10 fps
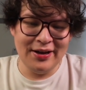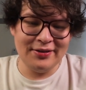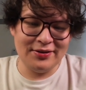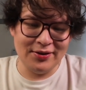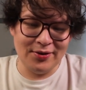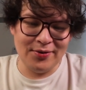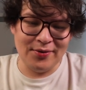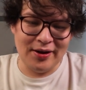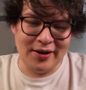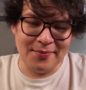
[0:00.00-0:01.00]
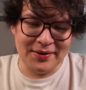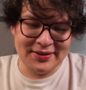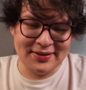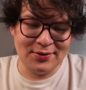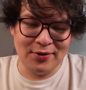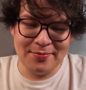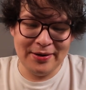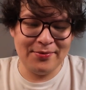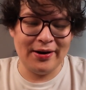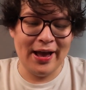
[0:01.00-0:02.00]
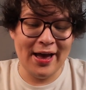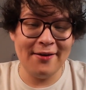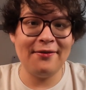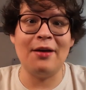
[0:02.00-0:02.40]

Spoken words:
So this is the wallpaper I have.